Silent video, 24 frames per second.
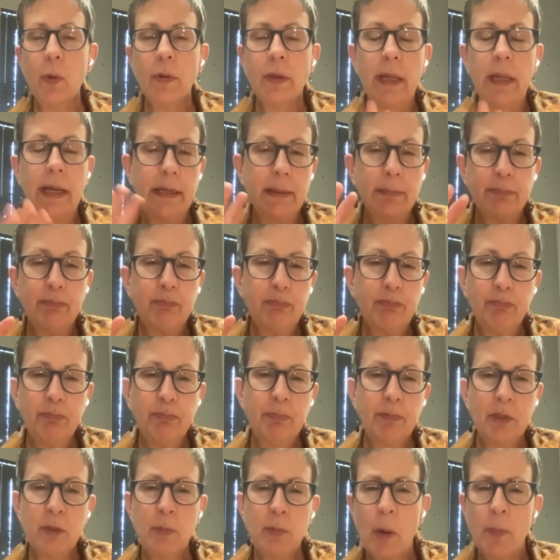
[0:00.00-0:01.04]
like
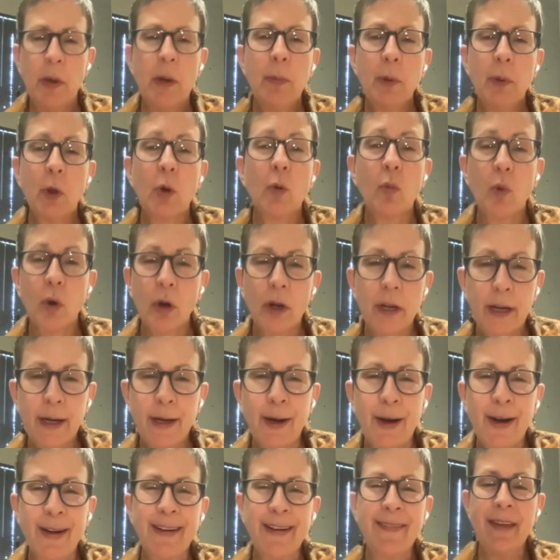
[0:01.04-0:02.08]
smart people are working
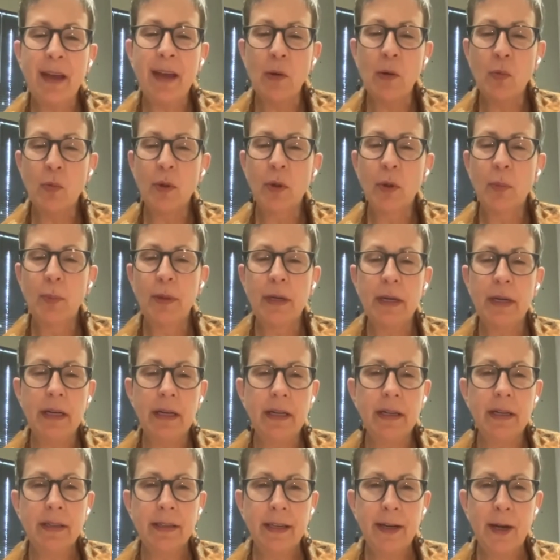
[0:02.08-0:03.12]
on, and they will
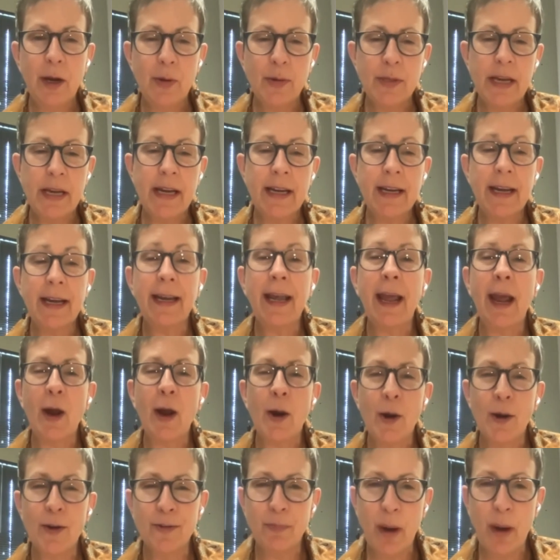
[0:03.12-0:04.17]
be, taken
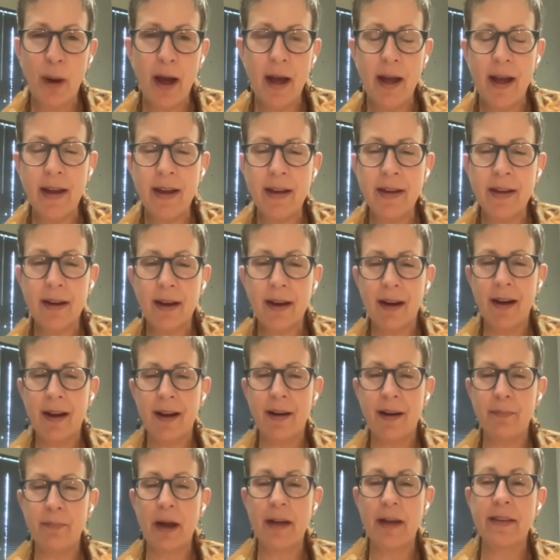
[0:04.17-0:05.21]
care of by
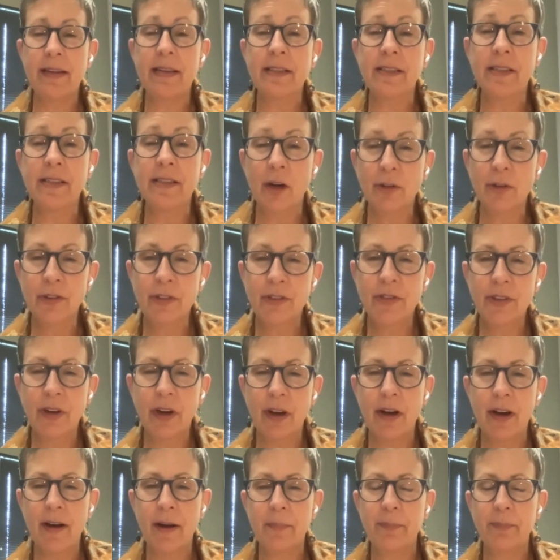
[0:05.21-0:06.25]
the adults
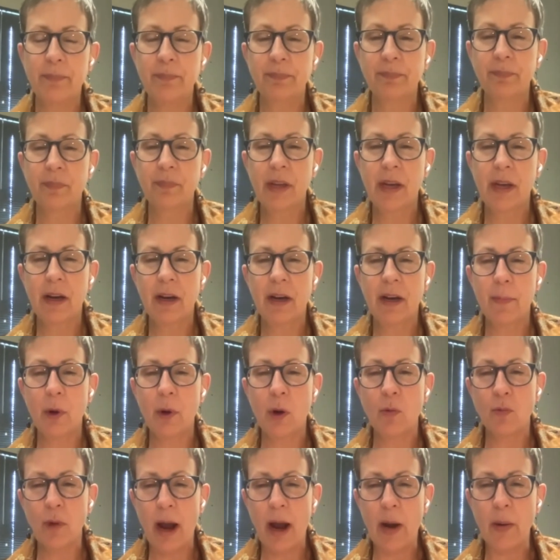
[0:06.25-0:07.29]

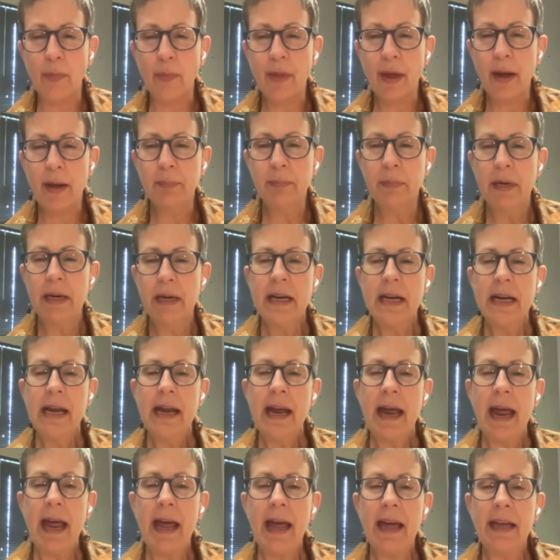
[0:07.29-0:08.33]
around them,
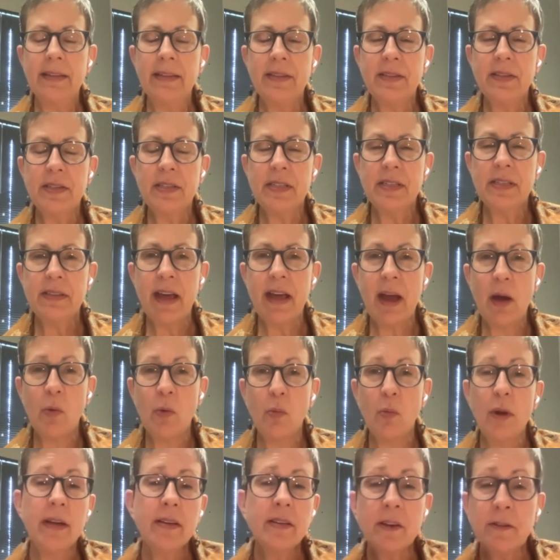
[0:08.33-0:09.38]
and that
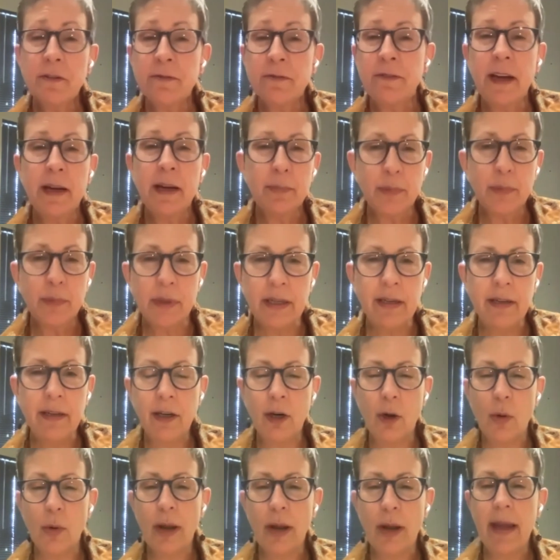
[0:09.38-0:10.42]
we as a family,
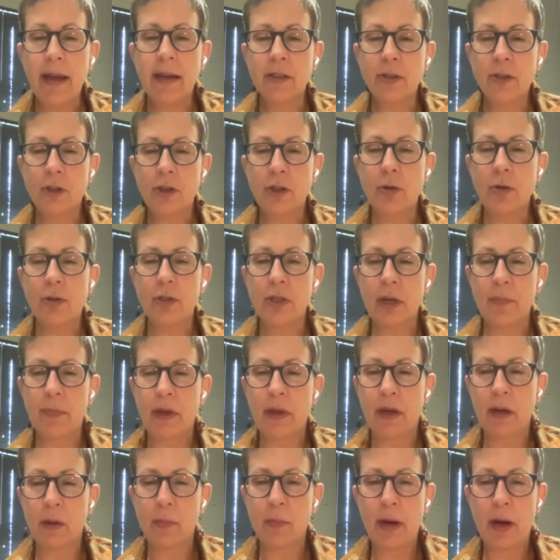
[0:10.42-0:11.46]
can do
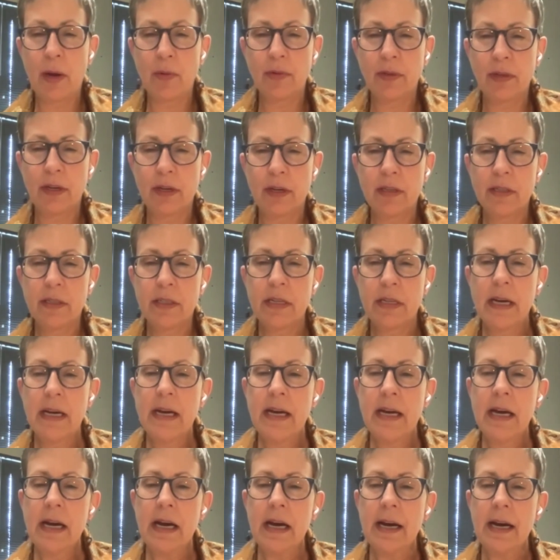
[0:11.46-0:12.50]
something about this.
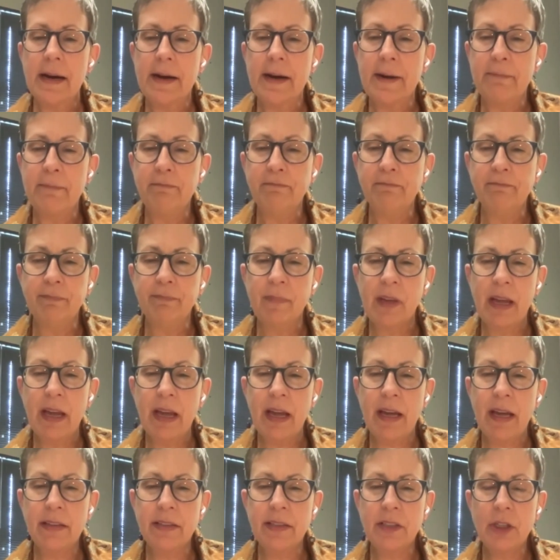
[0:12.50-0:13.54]

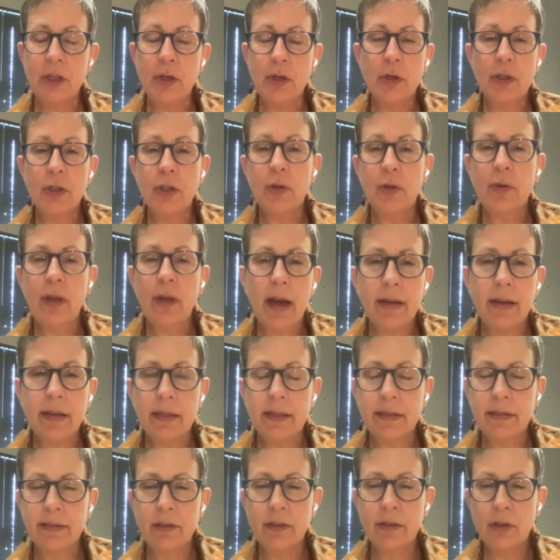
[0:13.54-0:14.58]
And you can do that
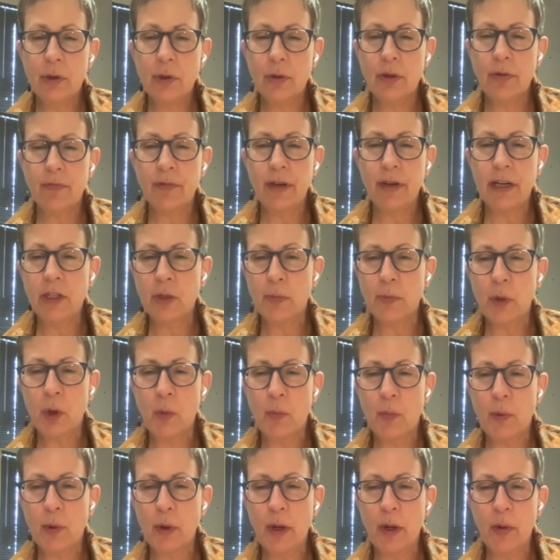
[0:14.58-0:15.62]
in sort of age
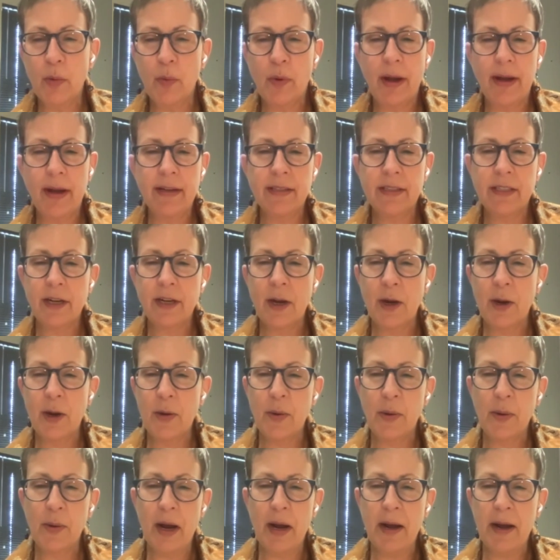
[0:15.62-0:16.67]
appropriate ways.
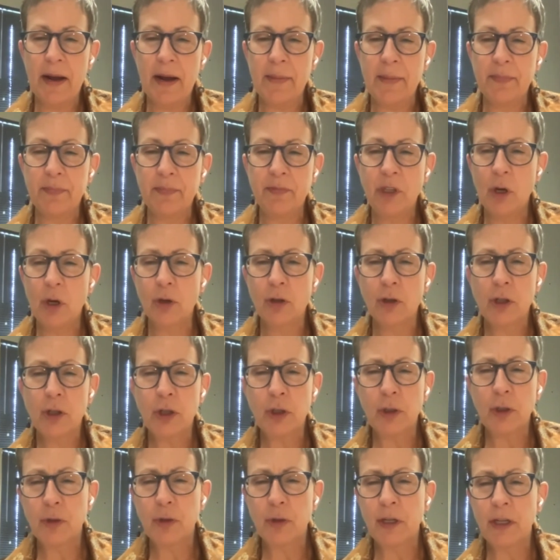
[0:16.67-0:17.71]
Younger
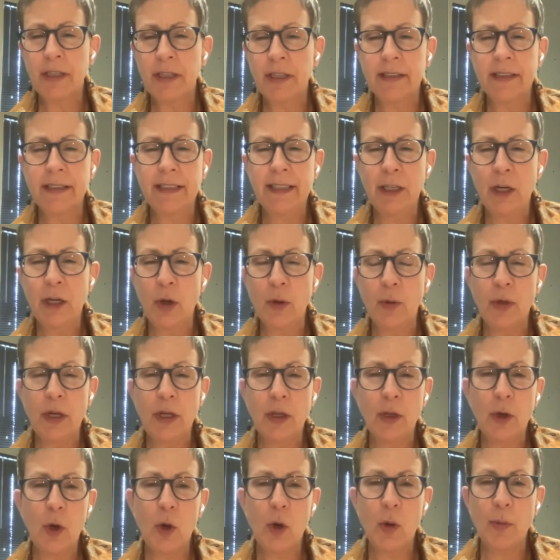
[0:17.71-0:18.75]
children,
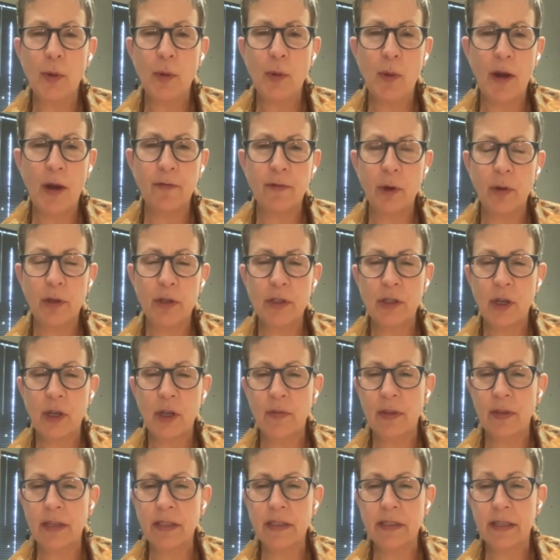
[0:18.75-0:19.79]
in the home, you might focus
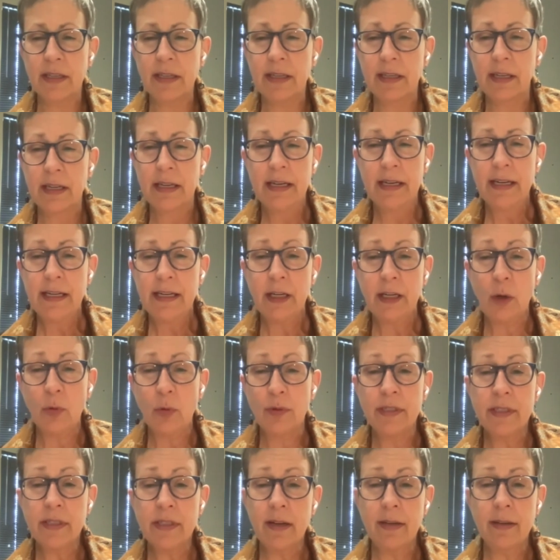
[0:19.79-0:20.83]
on things like,
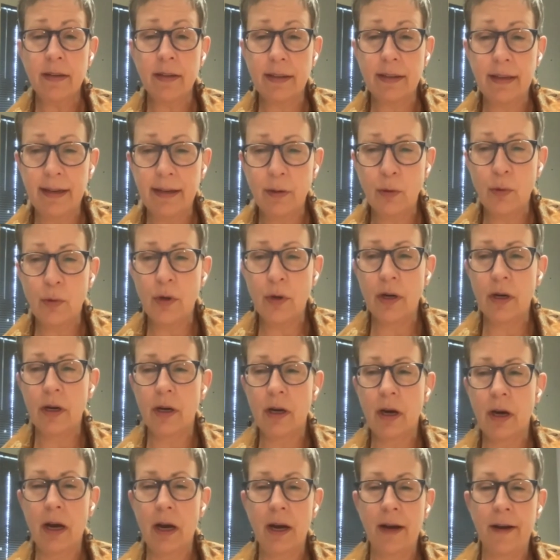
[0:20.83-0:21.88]
recycling,
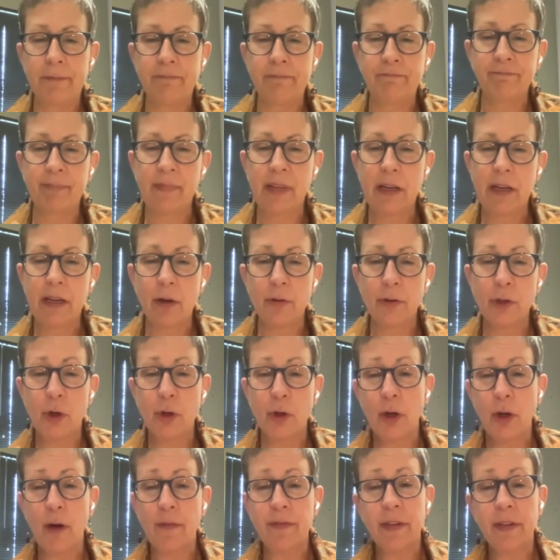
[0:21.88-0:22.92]
or,
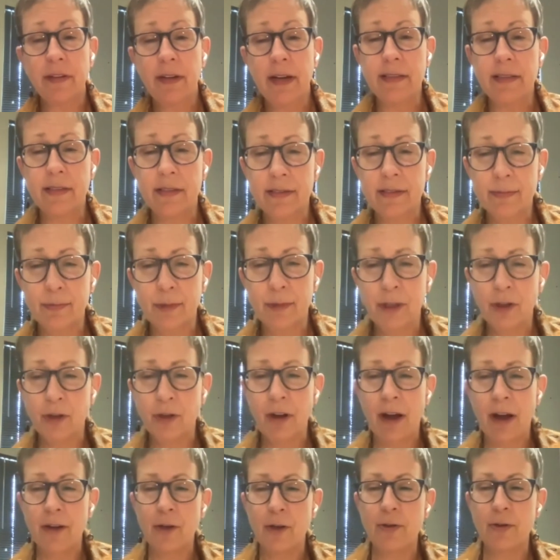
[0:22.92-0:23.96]
turning off the lights when you're
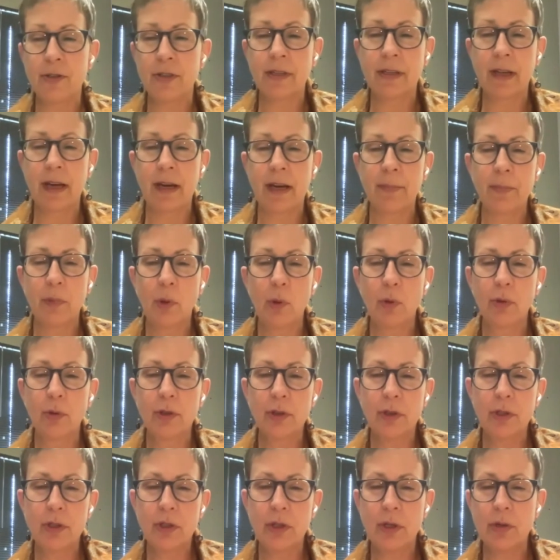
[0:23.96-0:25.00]
not using them.
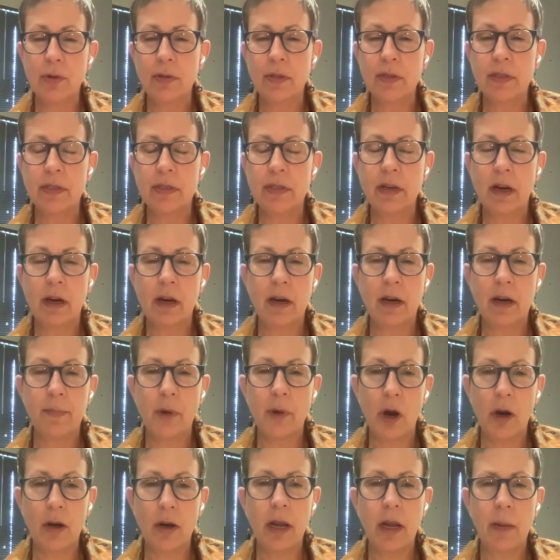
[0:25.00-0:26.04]
Older students
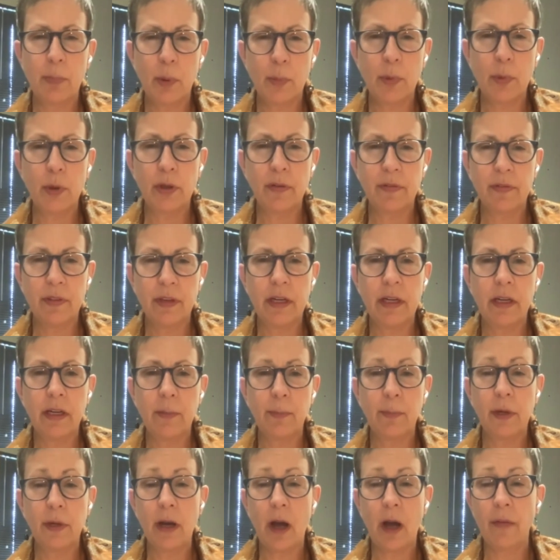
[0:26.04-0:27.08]
are capable of
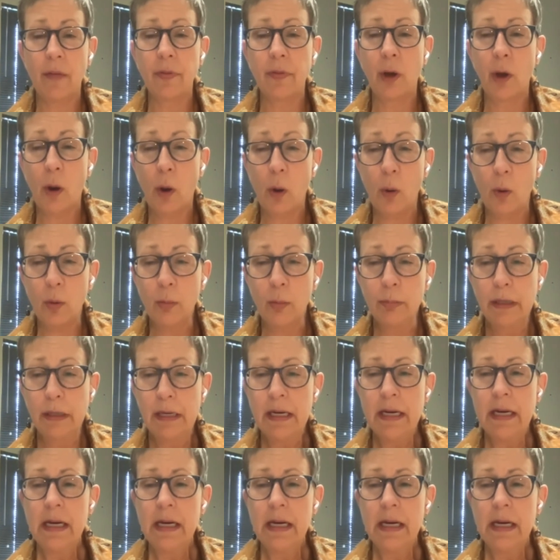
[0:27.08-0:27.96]
thinking beyond the home